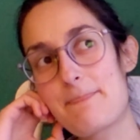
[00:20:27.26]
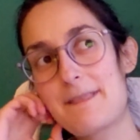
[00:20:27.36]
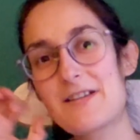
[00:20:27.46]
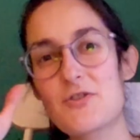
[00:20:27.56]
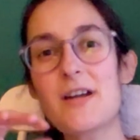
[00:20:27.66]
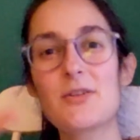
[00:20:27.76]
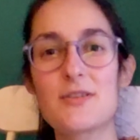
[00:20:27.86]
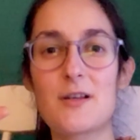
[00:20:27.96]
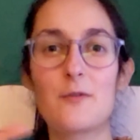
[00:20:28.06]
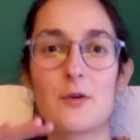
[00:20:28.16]
distract
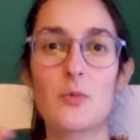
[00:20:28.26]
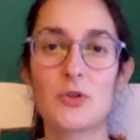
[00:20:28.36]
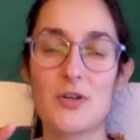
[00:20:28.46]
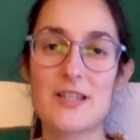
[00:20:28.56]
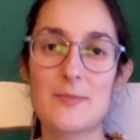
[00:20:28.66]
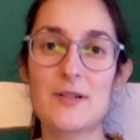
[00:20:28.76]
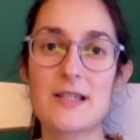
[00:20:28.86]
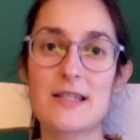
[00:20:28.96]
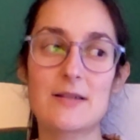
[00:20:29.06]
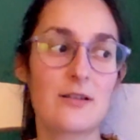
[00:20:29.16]
yourself from what you're
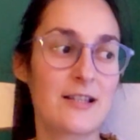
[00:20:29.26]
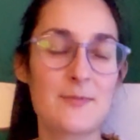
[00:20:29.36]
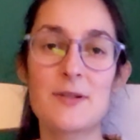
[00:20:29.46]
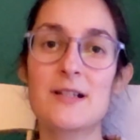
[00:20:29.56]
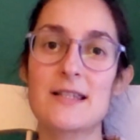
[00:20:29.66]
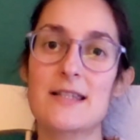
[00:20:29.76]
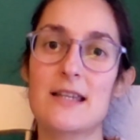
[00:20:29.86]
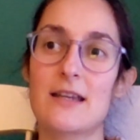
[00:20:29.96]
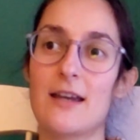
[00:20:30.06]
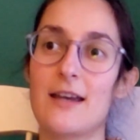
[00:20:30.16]

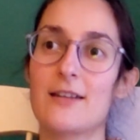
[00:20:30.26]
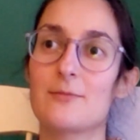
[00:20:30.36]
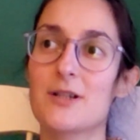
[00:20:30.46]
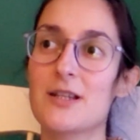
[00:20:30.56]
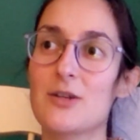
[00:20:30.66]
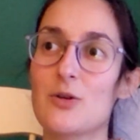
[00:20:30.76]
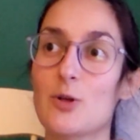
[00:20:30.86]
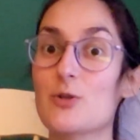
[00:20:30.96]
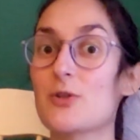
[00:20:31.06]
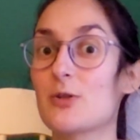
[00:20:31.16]
experiencing and bring you
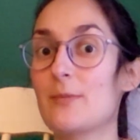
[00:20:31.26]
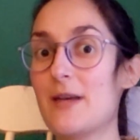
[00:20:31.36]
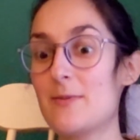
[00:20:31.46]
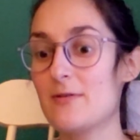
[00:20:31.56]
close to the baby,